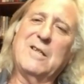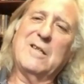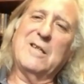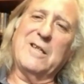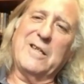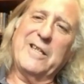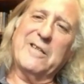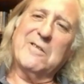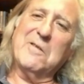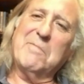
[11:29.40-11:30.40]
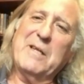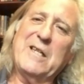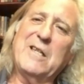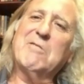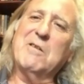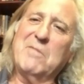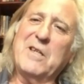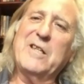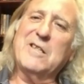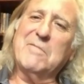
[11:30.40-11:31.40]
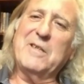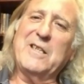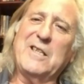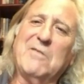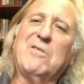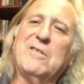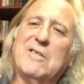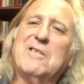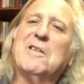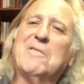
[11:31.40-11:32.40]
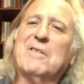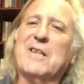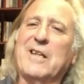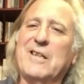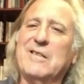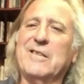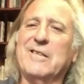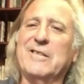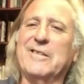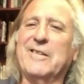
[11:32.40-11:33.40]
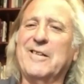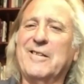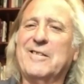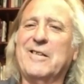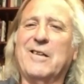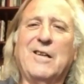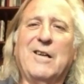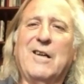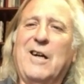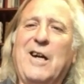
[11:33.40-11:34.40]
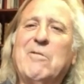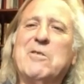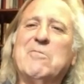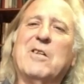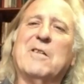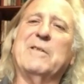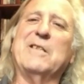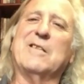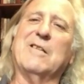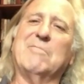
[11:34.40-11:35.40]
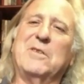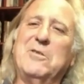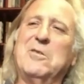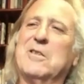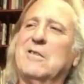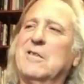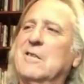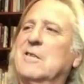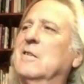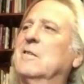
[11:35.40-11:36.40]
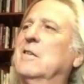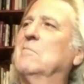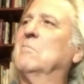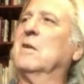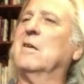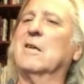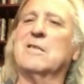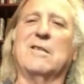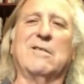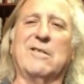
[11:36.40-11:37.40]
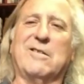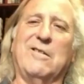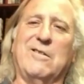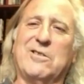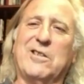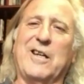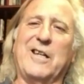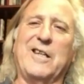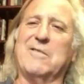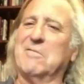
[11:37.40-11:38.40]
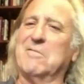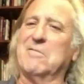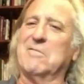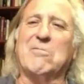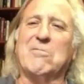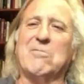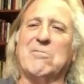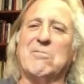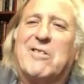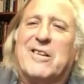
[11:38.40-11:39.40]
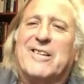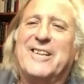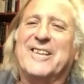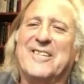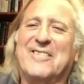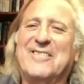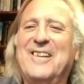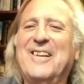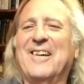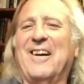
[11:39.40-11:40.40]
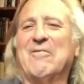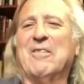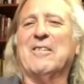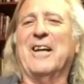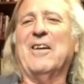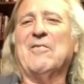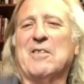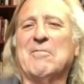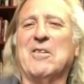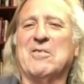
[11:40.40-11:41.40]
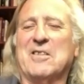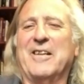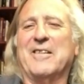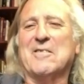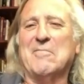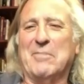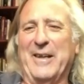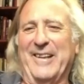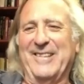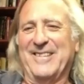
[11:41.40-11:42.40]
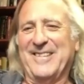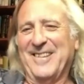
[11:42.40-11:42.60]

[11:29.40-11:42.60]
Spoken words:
an ache or a pain, it reminds me of all the stuff that I did." I said, "I wouldn't want to be some new car sitting on blocks that looks all shiny and never went anywhere." I'd rather have some of those aches and pains.